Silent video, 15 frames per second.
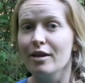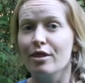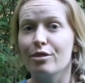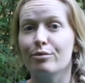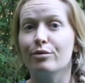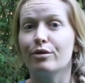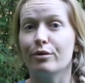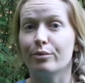
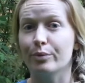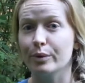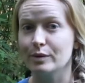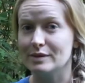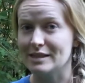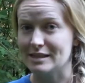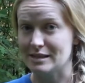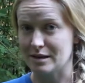through their root
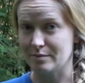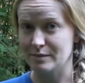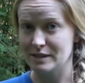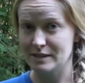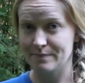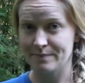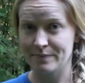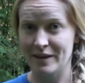
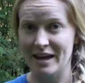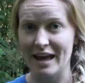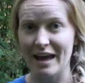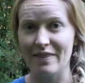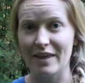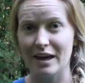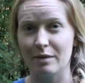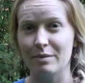systems, and
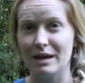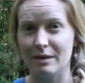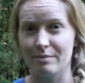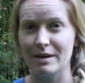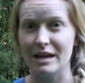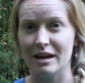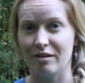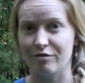they could be
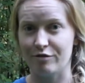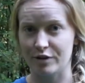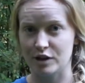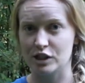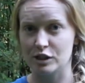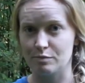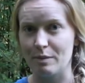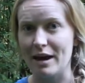competing for
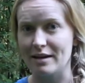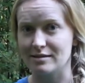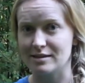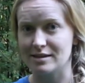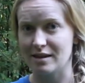space